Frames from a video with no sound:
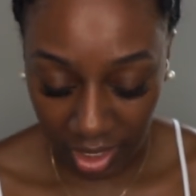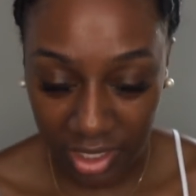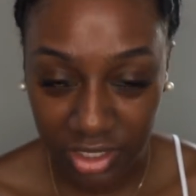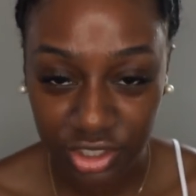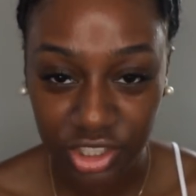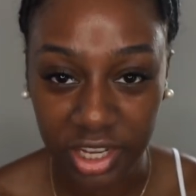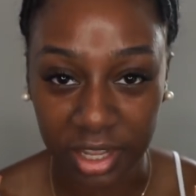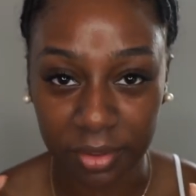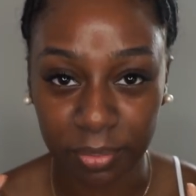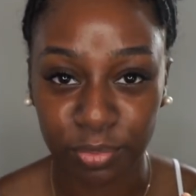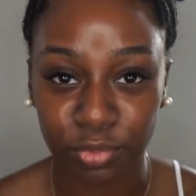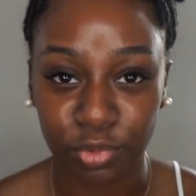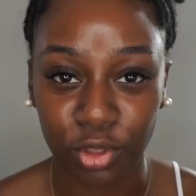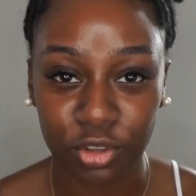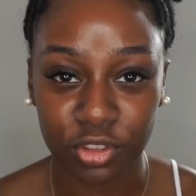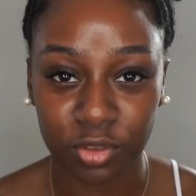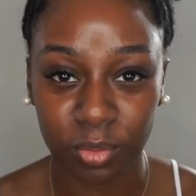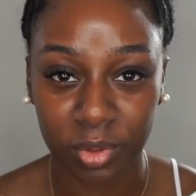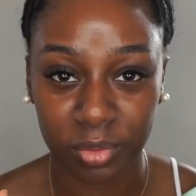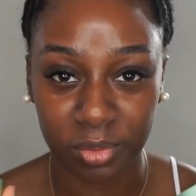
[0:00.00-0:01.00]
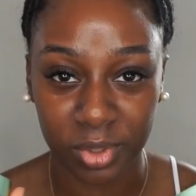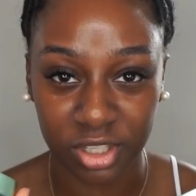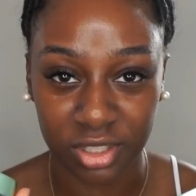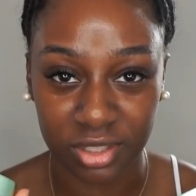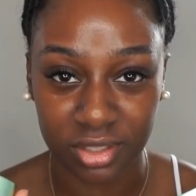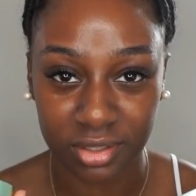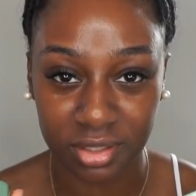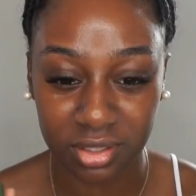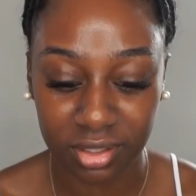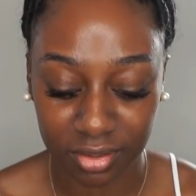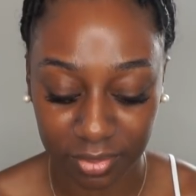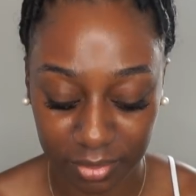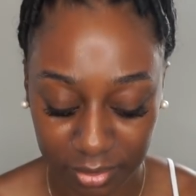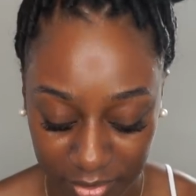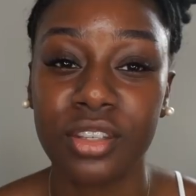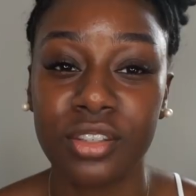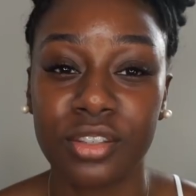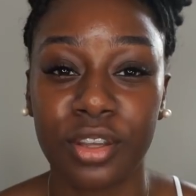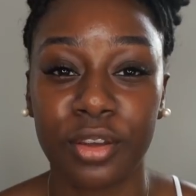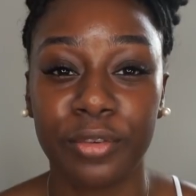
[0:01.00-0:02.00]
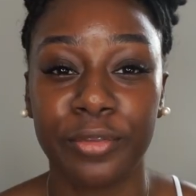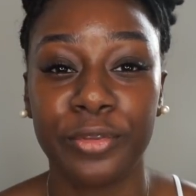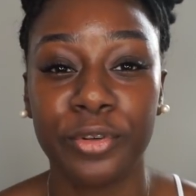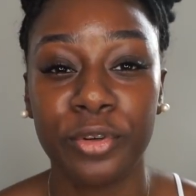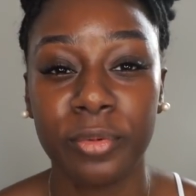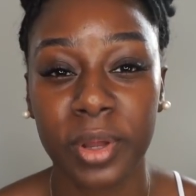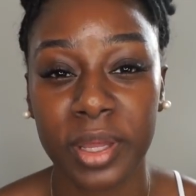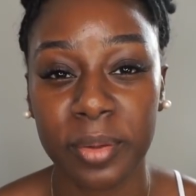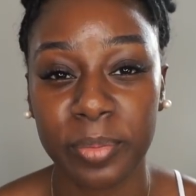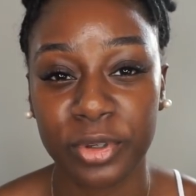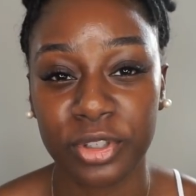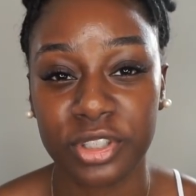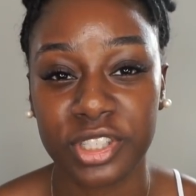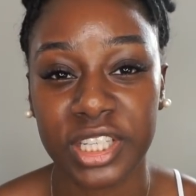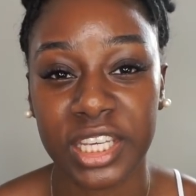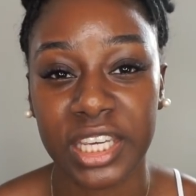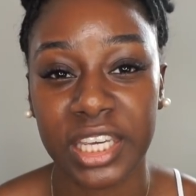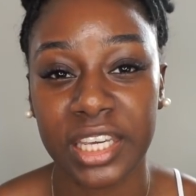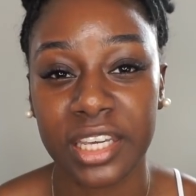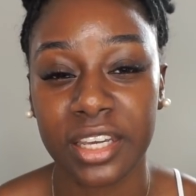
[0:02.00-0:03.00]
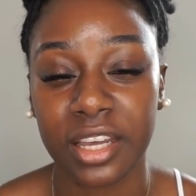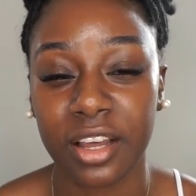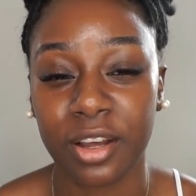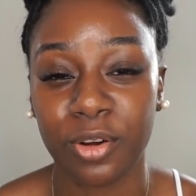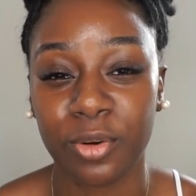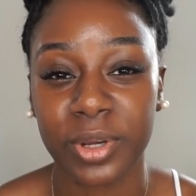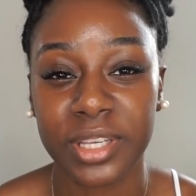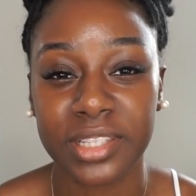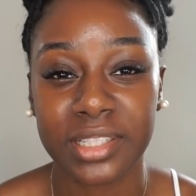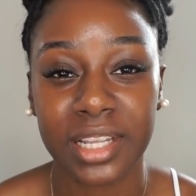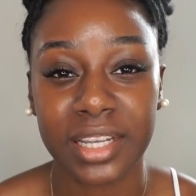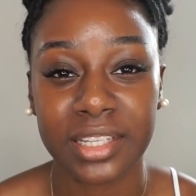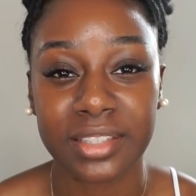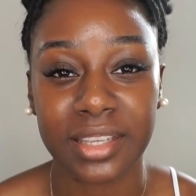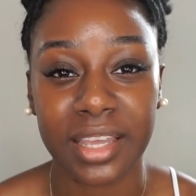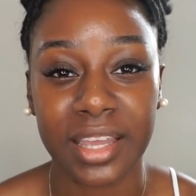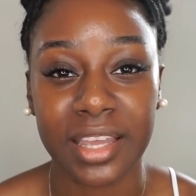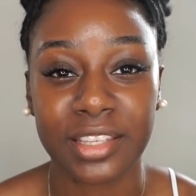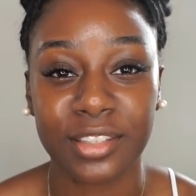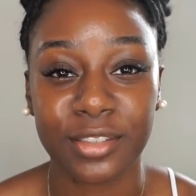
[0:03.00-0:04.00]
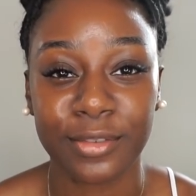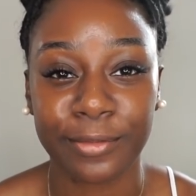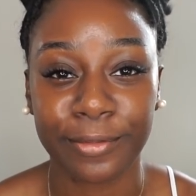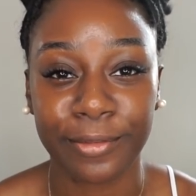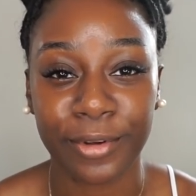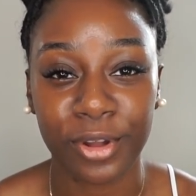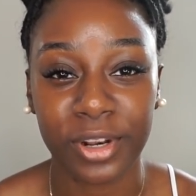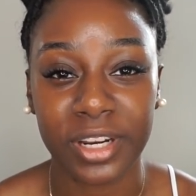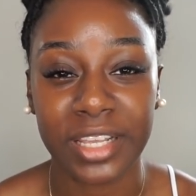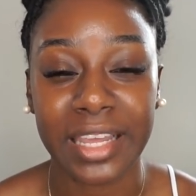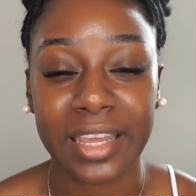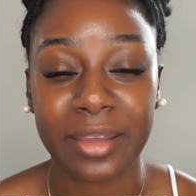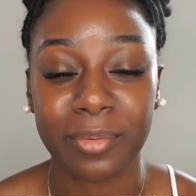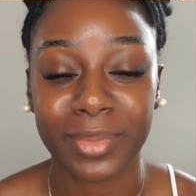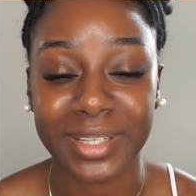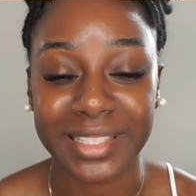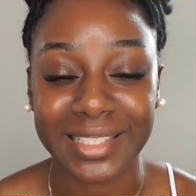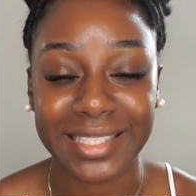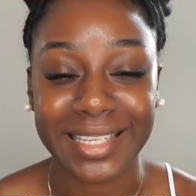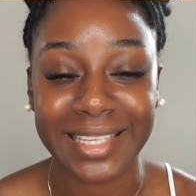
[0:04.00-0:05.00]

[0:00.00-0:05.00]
And yeah, those are my masks. So for my body, I always like to exfoliate my